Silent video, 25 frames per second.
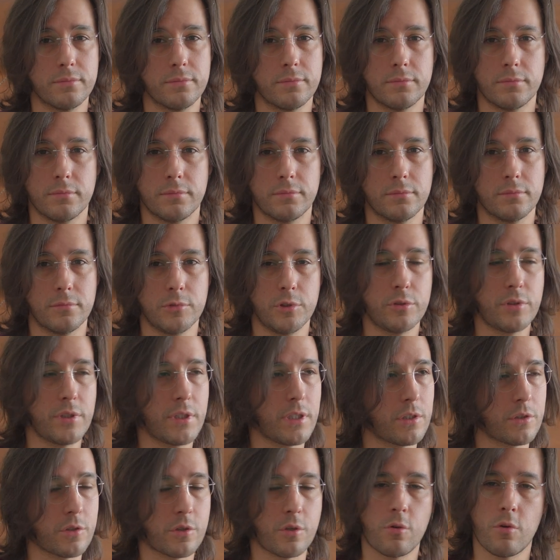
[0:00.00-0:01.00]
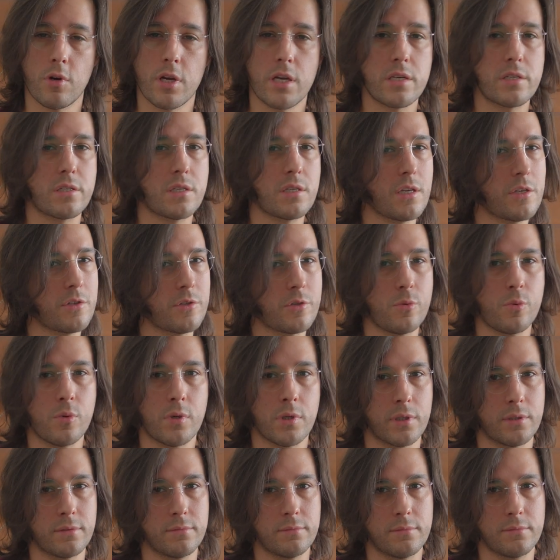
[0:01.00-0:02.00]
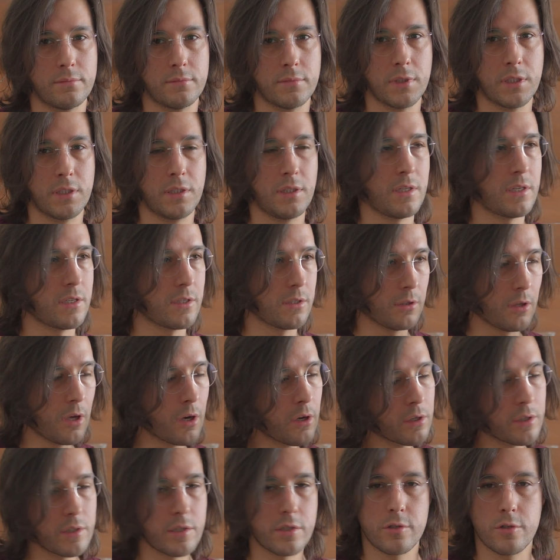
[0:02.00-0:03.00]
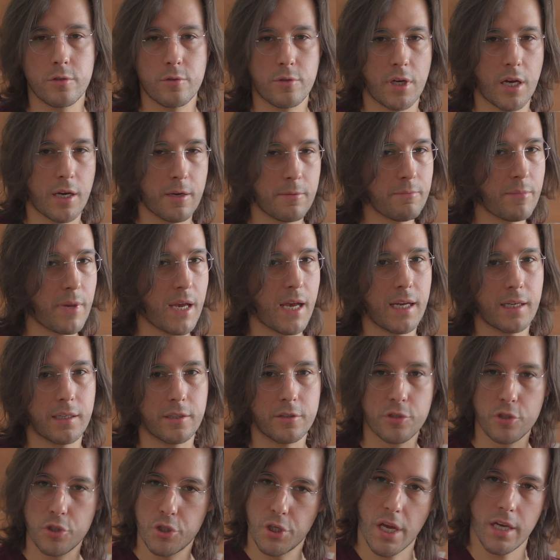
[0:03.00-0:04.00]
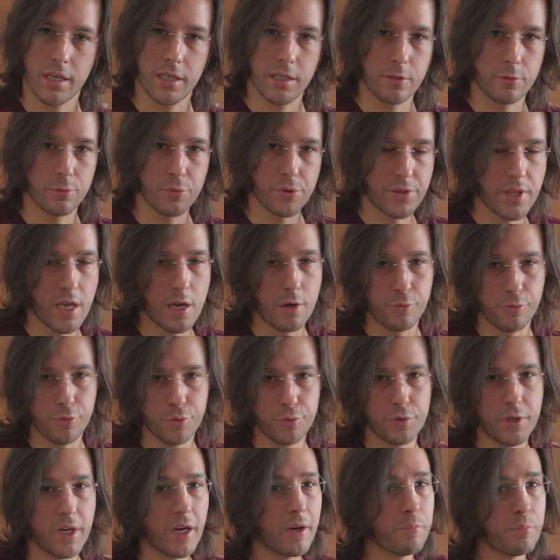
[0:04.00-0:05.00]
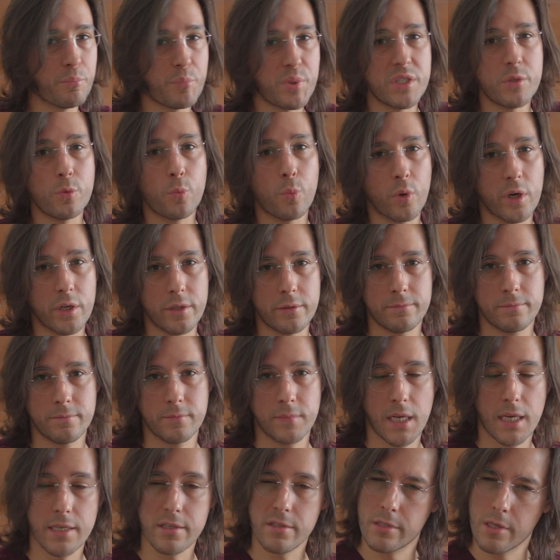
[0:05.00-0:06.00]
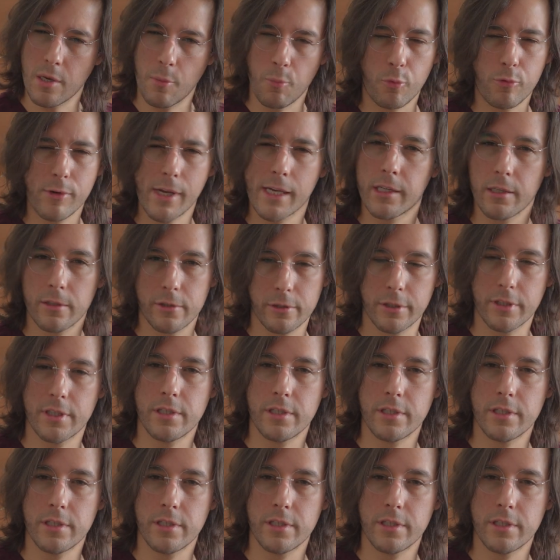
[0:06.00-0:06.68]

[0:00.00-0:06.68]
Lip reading: You can get as crazy as you want, as long as you come back and check in with that root on beat 1 at some regular